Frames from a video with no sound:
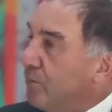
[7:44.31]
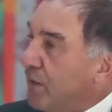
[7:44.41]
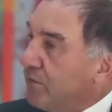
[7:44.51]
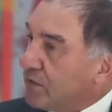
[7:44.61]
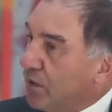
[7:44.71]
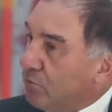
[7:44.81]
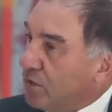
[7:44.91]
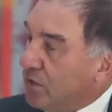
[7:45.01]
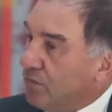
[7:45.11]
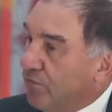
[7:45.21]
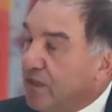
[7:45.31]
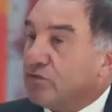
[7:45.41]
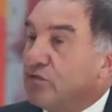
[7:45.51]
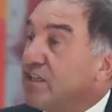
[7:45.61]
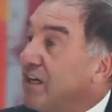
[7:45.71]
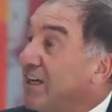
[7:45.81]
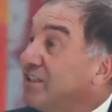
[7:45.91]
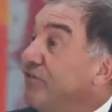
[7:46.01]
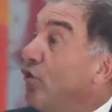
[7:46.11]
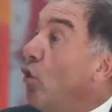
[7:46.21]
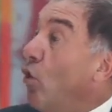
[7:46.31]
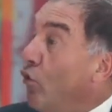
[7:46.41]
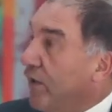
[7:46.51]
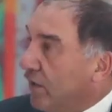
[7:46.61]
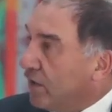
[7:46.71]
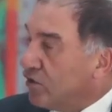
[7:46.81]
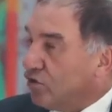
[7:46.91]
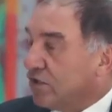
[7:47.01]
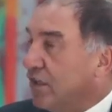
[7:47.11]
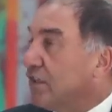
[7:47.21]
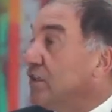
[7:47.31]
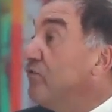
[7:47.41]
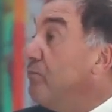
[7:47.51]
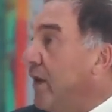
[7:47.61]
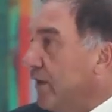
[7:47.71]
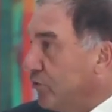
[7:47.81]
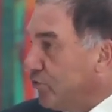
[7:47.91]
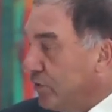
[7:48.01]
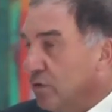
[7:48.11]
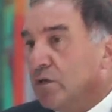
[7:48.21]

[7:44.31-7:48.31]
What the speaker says: Private equity investor is an active owner, is not an active manager.